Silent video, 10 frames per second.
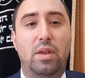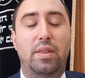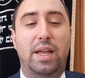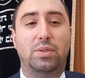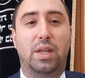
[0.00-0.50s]

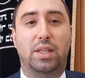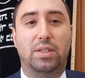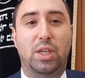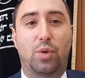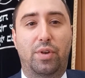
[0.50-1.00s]
That's what I like to
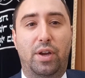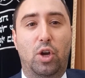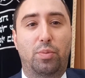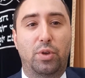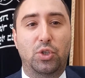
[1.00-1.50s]
say over here. I
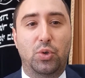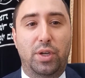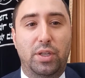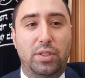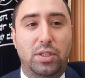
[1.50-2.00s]
hope you
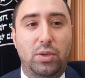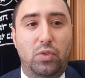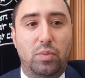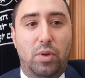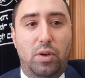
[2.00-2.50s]
enjoyed. See you
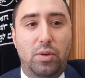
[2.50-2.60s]
tomorrow.